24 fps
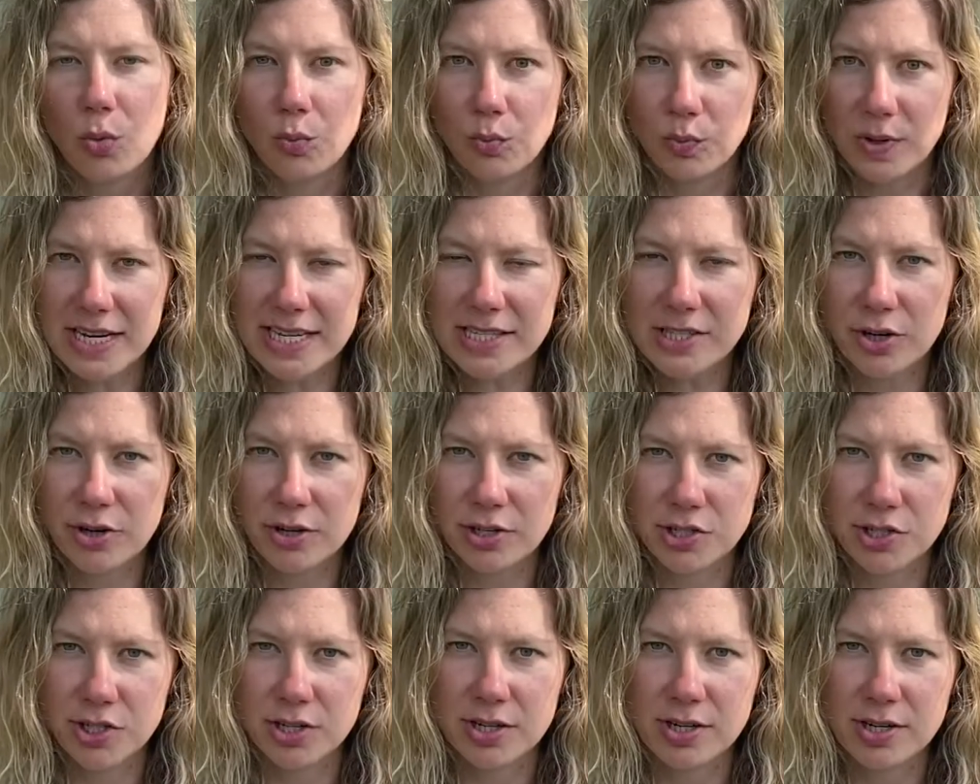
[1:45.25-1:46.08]

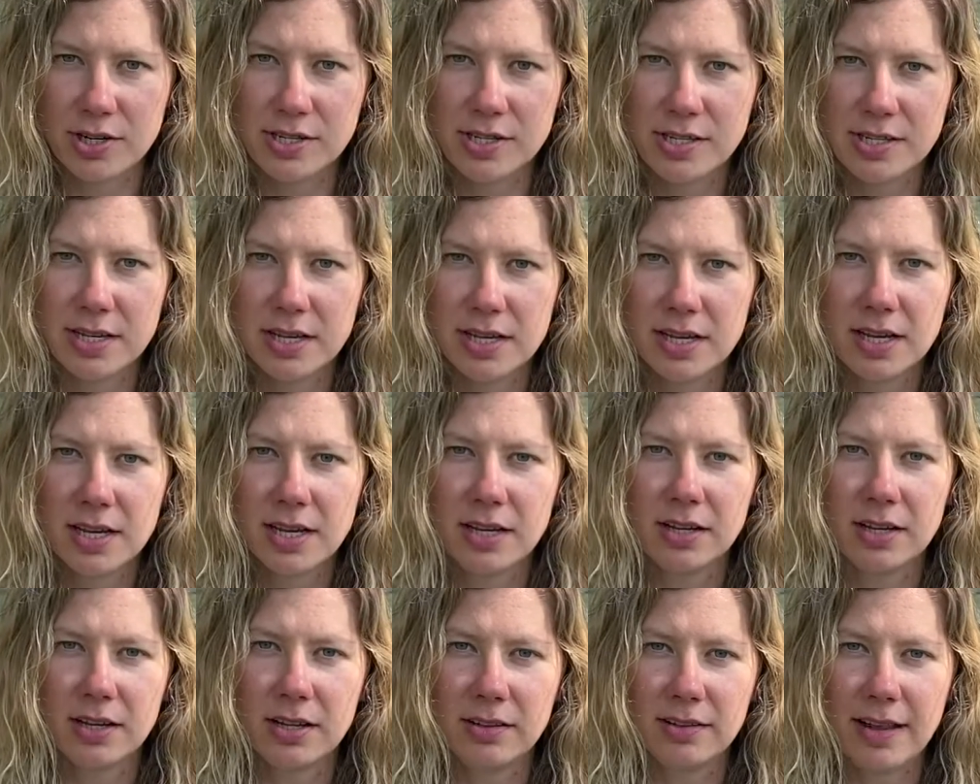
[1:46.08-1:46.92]
Researchers
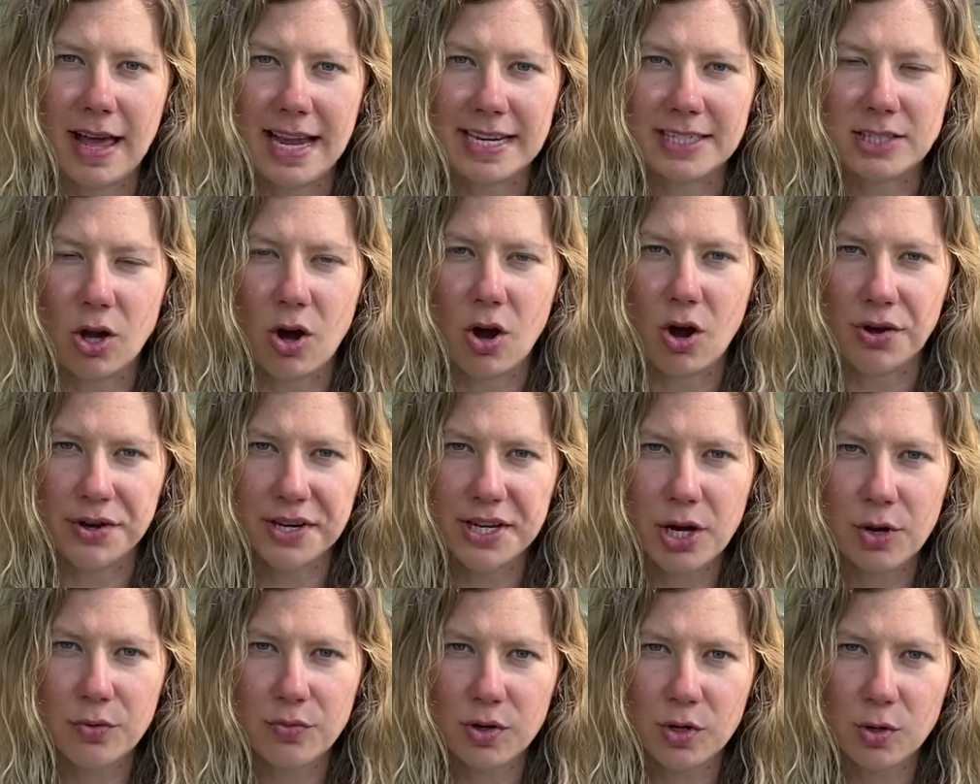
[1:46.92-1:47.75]
collect
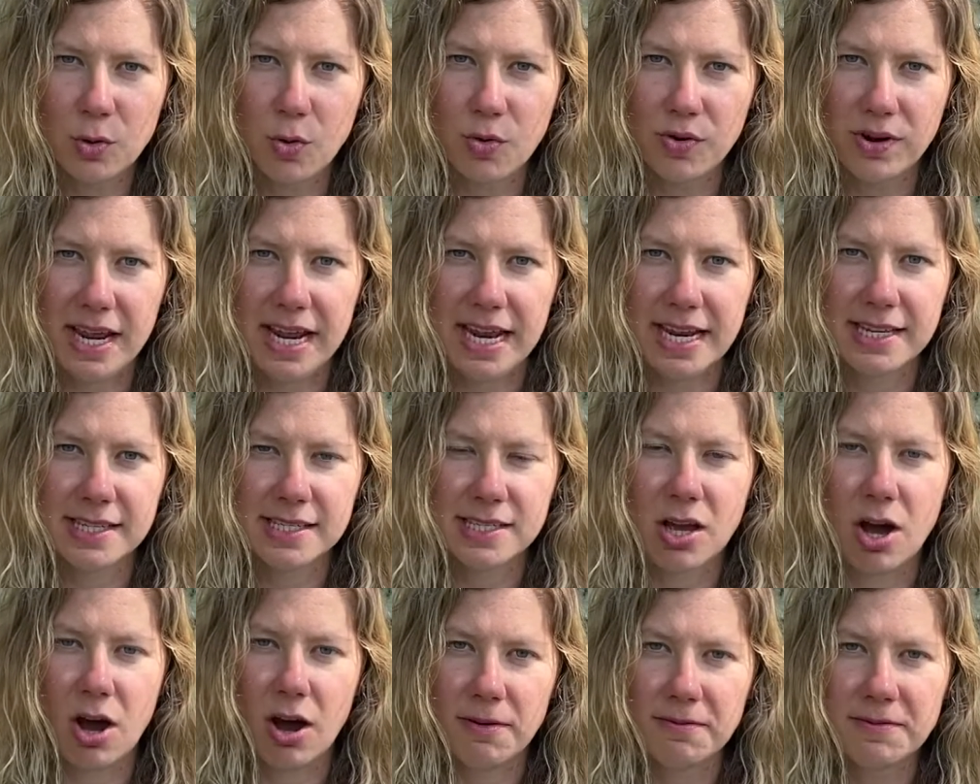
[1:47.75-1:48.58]
audio recordings
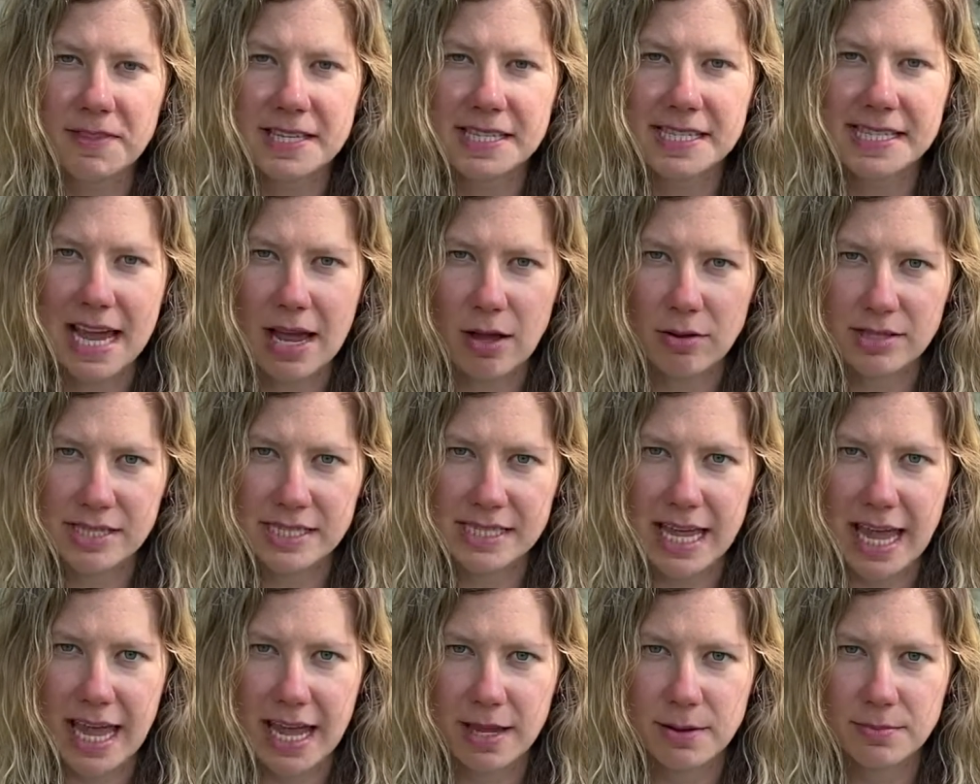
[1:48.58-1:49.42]
of the
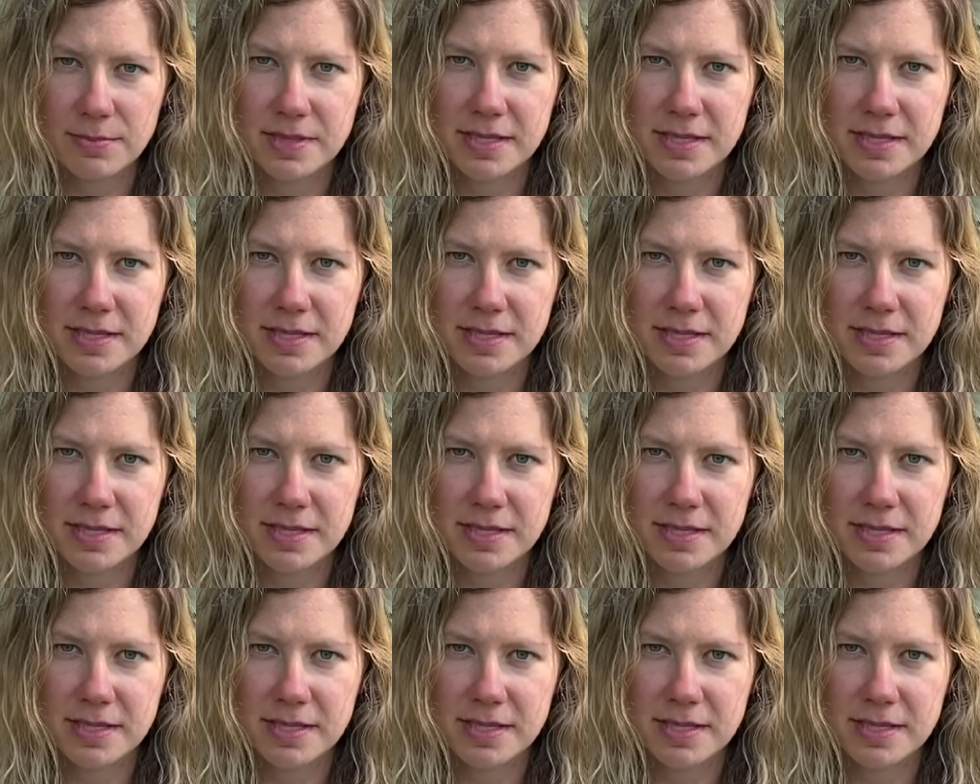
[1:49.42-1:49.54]
soundscapes